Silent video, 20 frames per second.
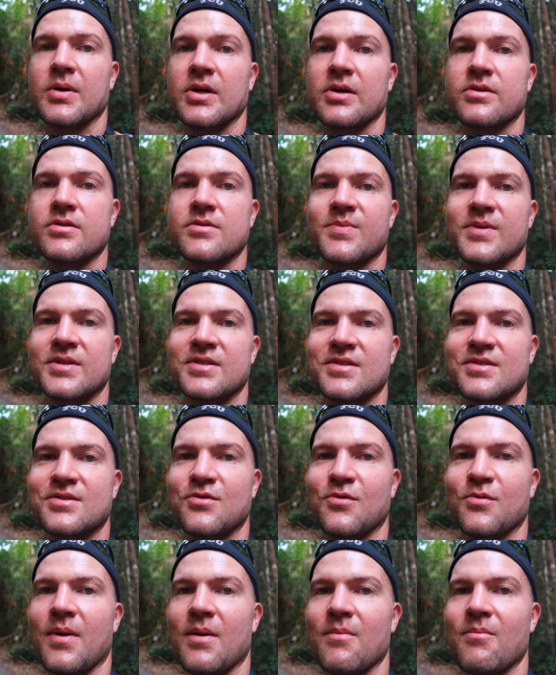birds, but just
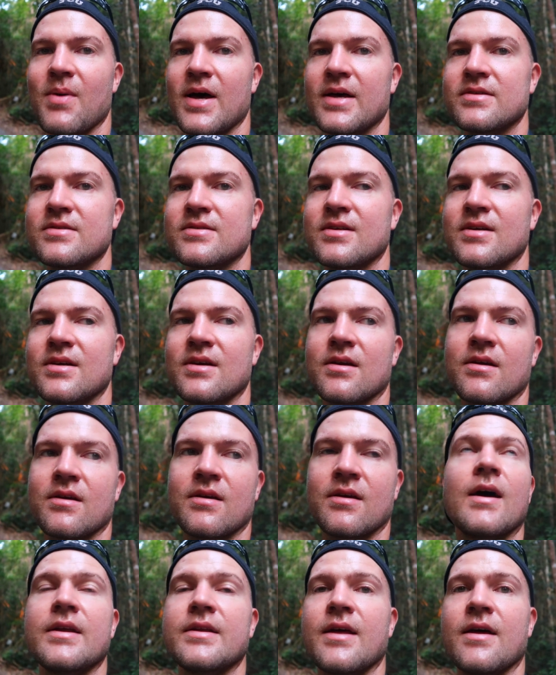doing my best to
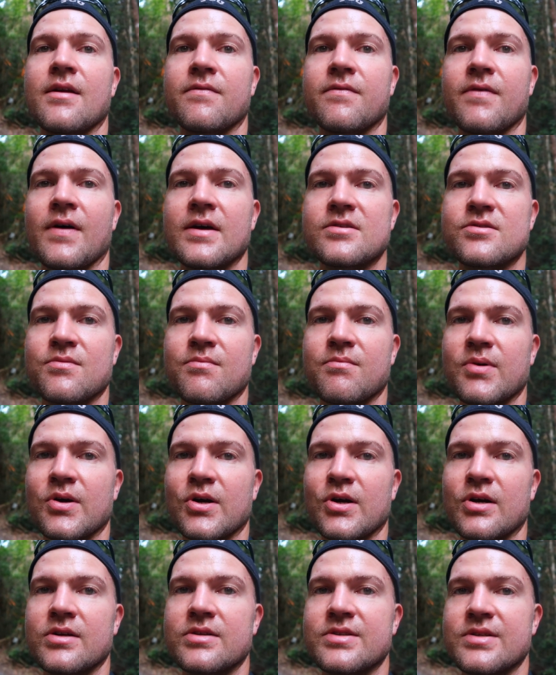identify some
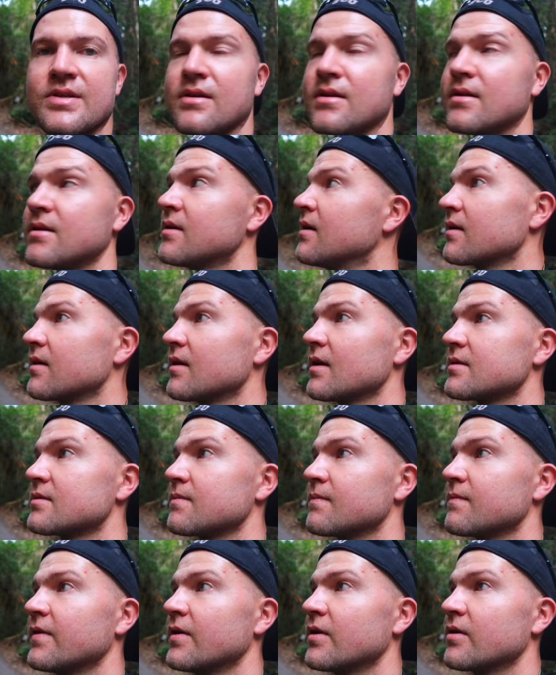birds and get
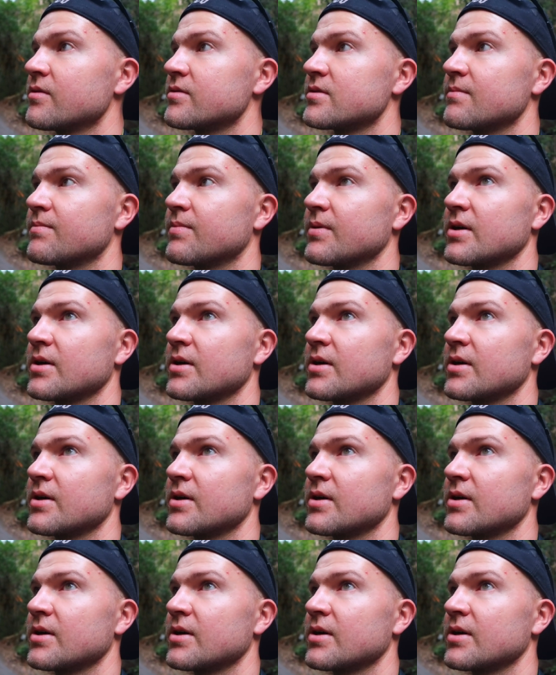some photos of